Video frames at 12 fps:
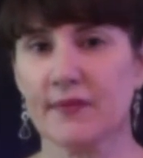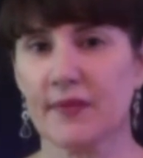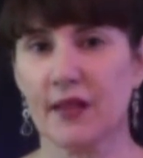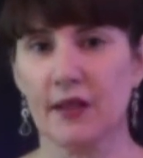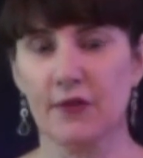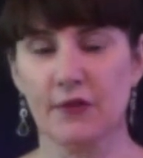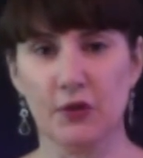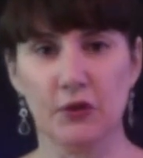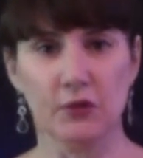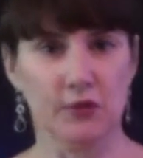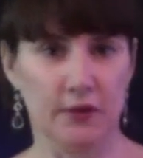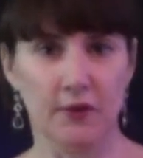if
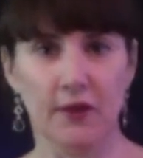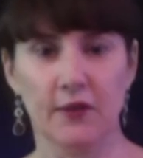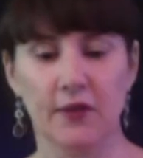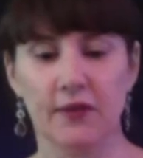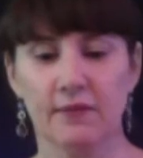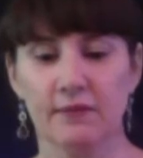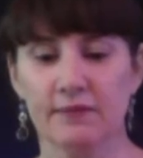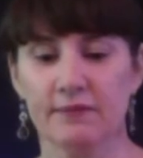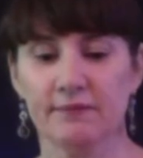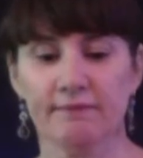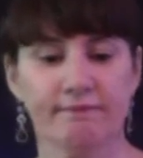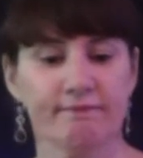you get rid of it?
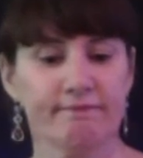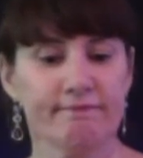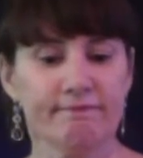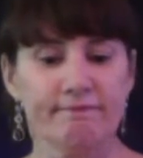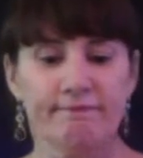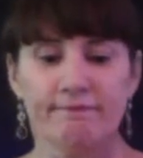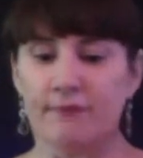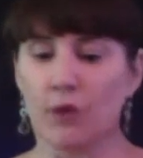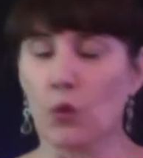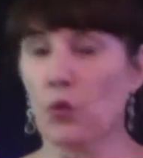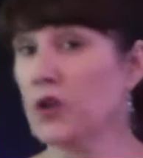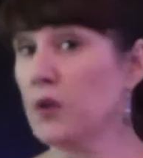
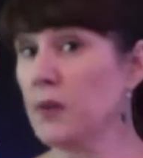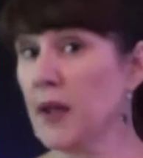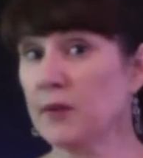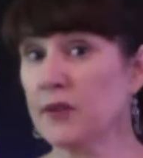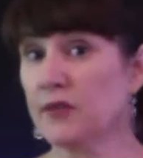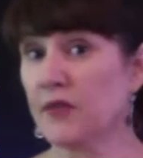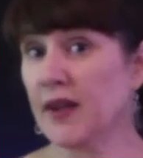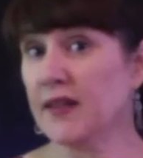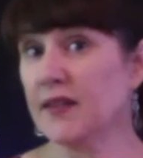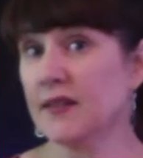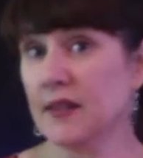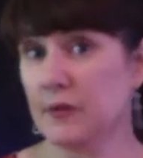Will you be able to find
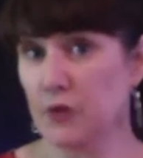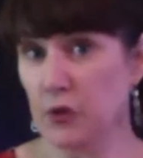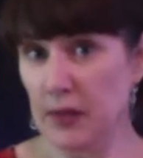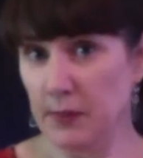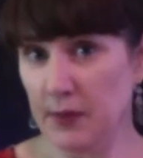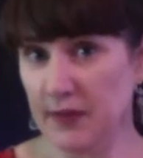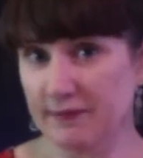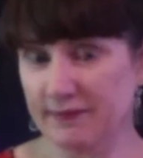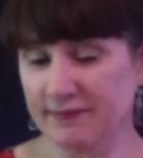it if you keep it?